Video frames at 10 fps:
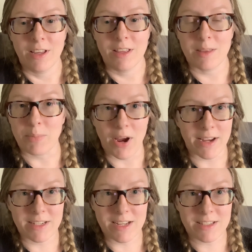the
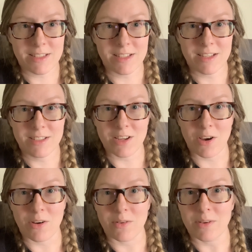practice.
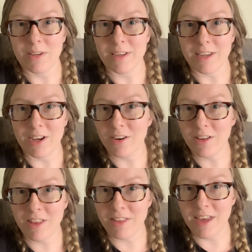So here are
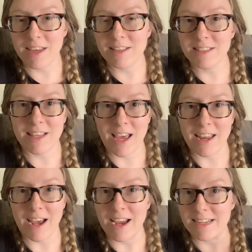the things that
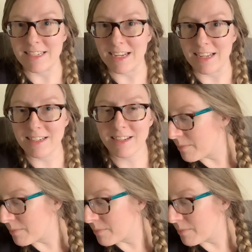I did.